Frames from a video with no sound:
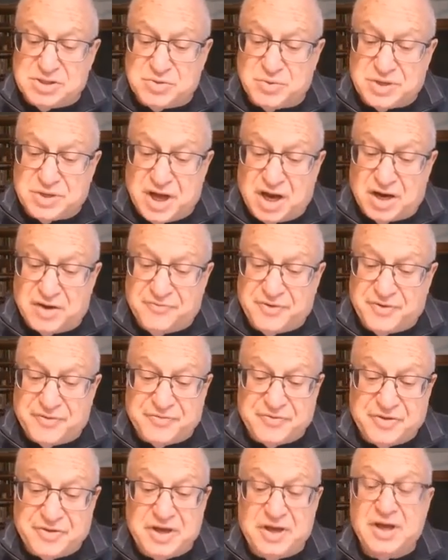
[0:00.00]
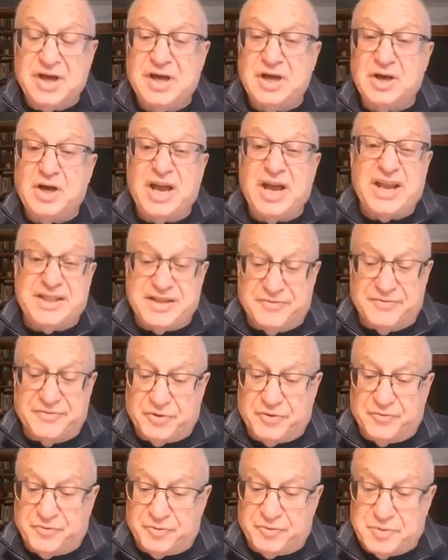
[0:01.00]
to $1.50, and it
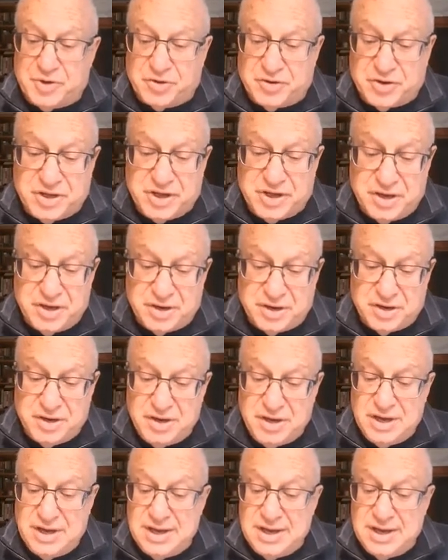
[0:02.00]
differed from year to year.